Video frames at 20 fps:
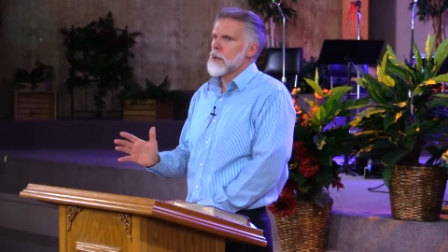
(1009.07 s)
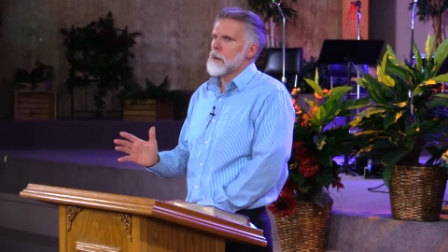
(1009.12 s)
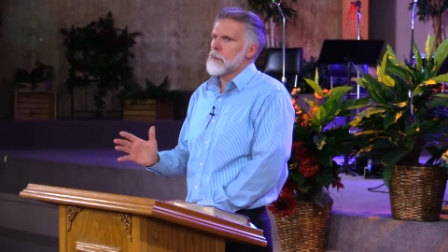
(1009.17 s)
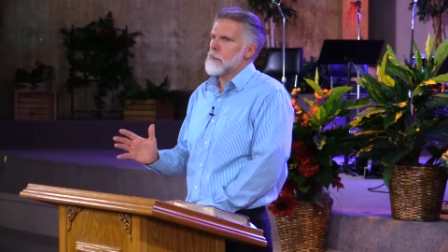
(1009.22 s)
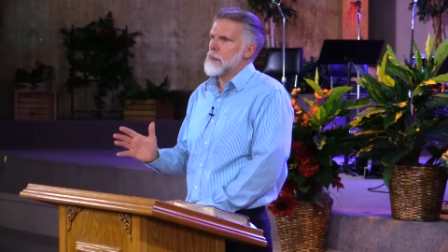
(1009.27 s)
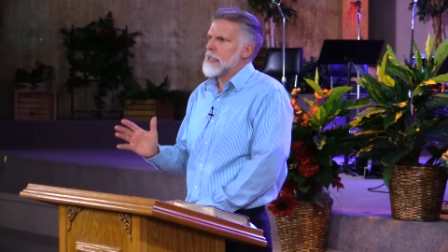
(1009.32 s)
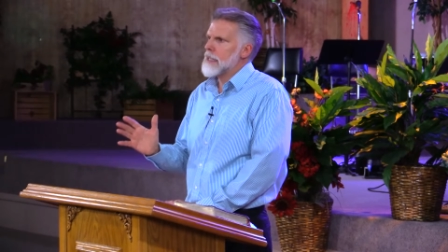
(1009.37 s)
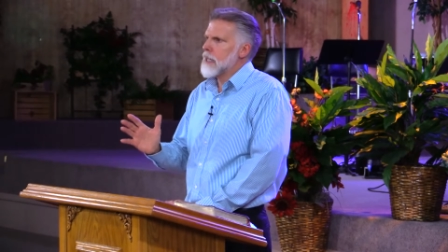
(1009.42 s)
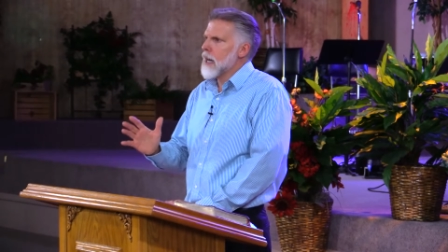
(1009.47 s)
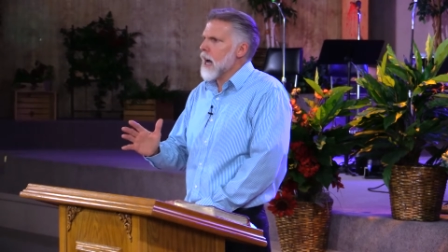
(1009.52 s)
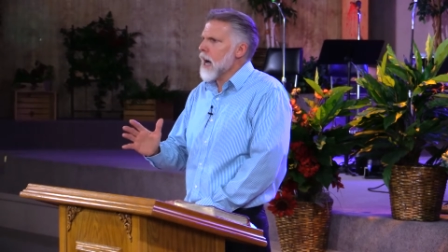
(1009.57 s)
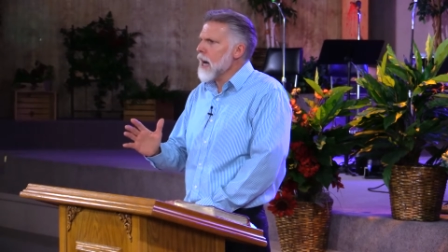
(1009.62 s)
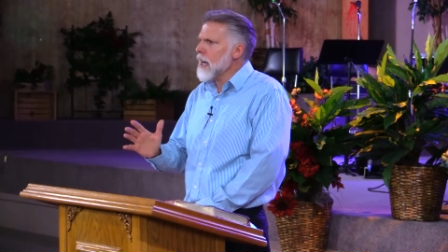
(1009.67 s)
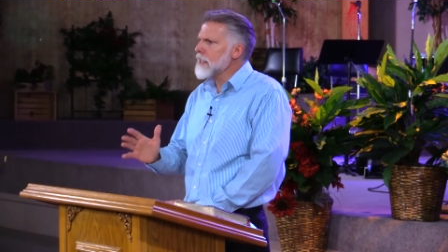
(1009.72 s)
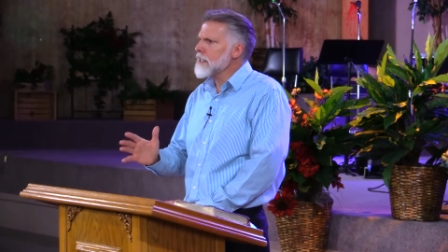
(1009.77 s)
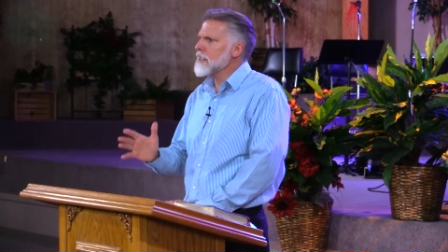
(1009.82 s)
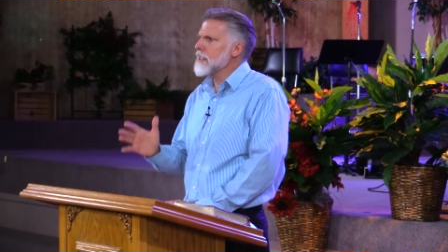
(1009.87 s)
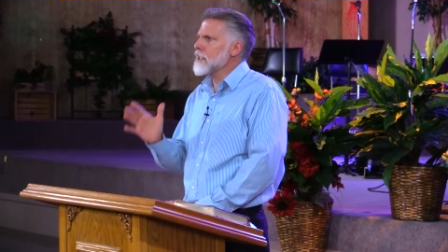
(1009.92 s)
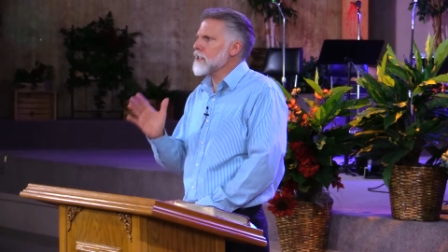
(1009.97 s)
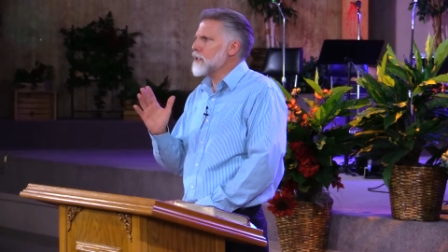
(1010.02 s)

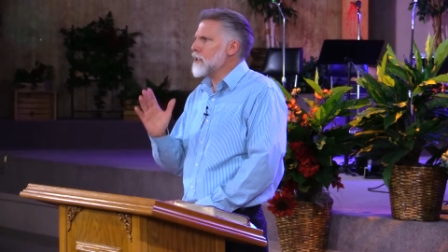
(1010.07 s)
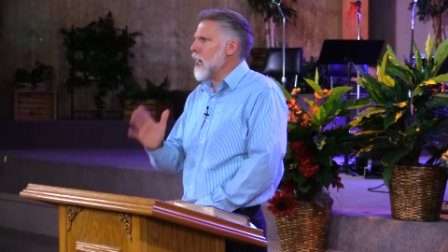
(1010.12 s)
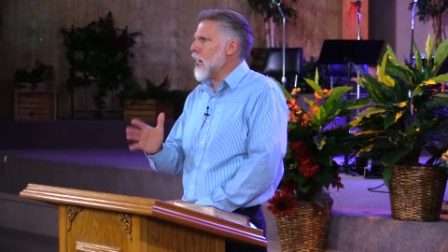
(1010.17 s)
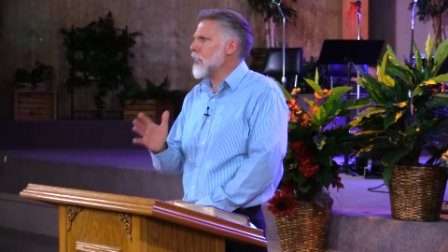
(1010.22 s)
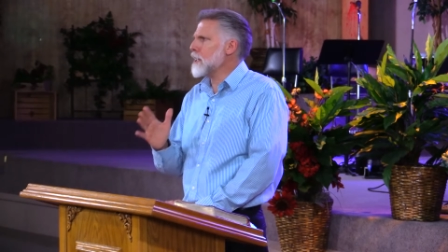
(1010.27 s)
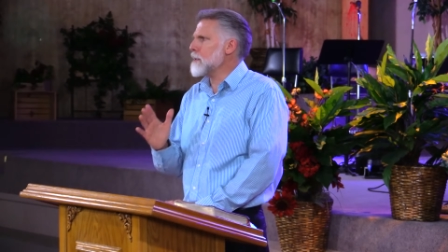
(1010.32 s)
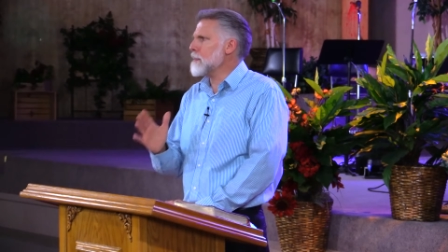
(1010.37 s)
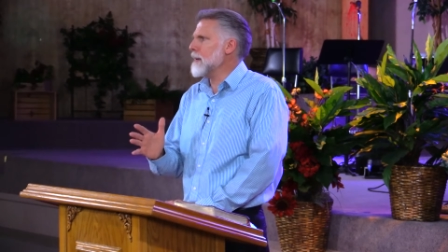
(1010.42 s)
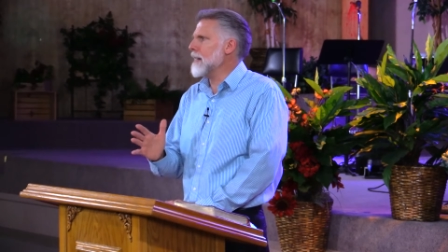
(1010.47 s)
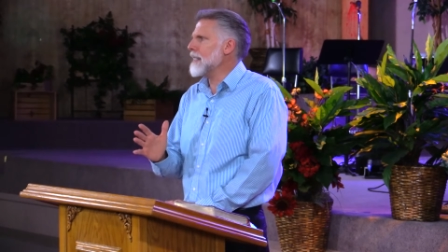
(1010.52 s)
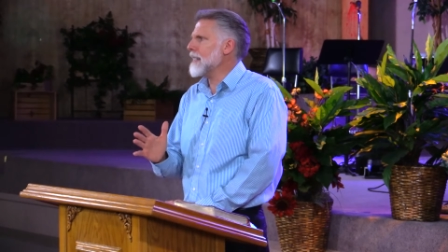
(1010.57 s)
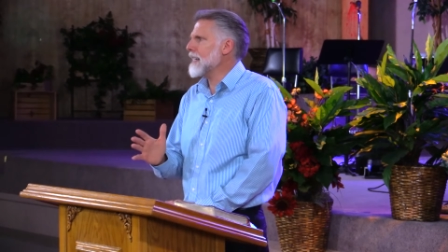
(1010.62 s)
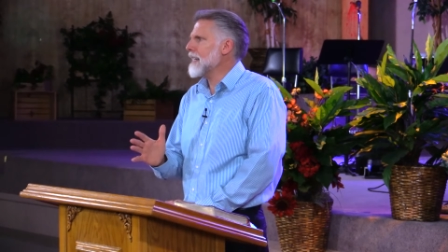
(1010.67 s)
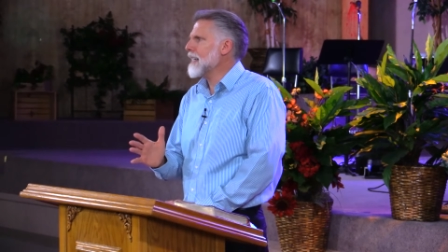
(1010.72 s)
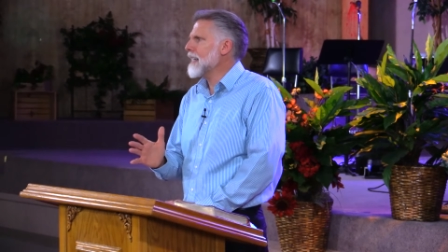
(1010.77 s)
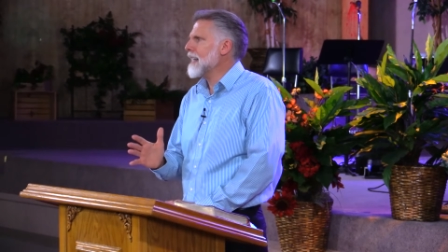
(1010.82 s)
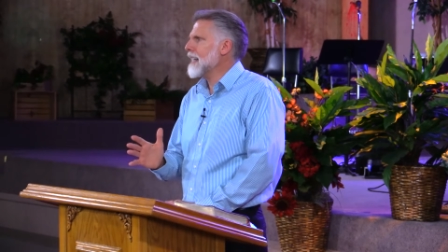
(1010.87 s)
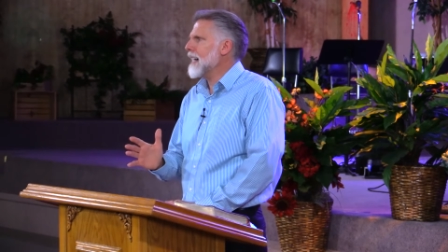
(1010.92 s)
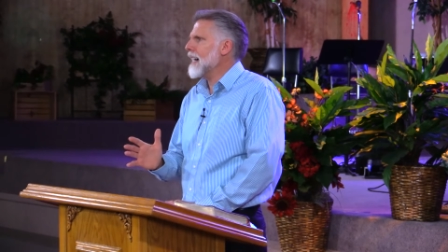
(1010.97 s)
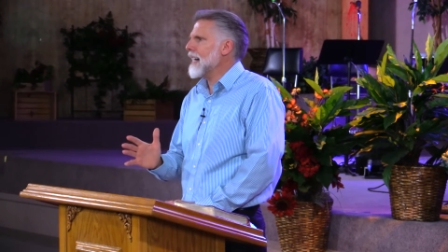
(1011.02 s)
because the judgment
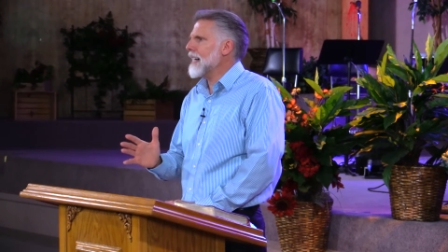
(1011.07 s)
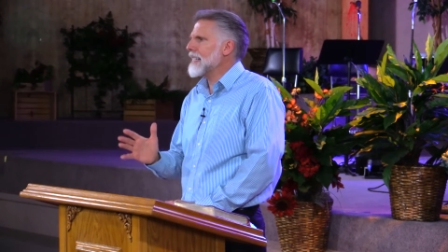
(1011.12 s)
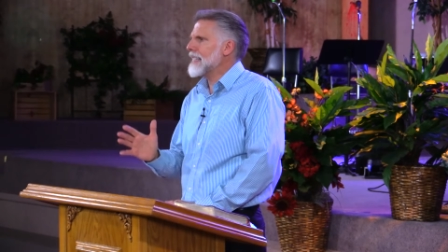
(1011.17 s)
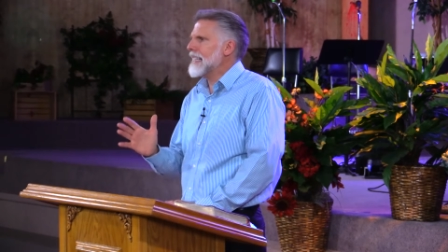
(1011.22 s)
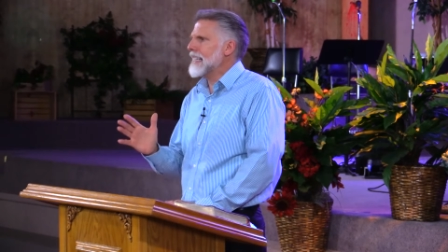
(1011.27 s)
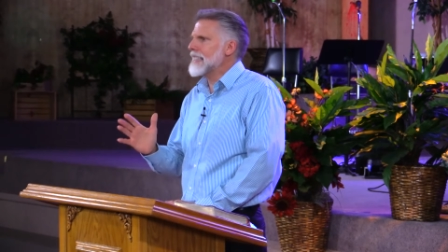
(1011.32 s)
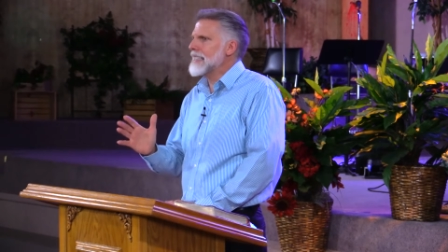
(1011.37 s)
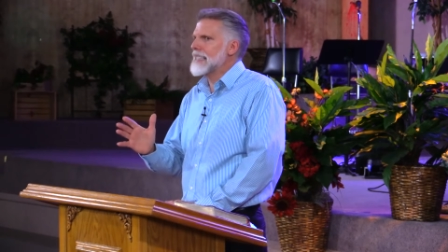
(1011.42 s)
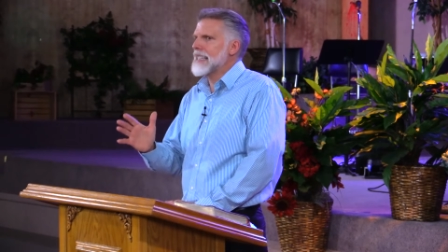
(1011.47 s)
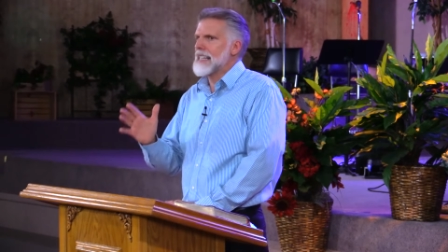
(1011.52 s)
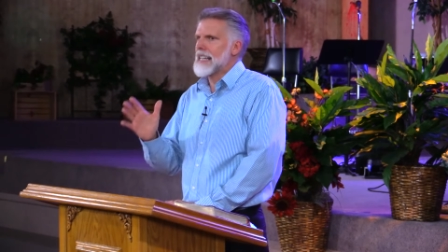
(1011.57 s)
against